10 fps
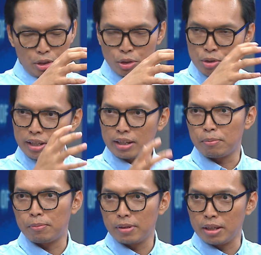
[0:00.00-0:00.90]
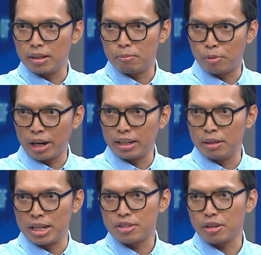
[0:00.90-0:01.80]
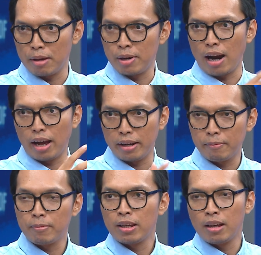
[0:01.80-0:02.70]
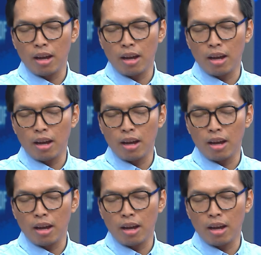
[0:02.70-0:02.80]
using a brain image, M R I, mm-hmm.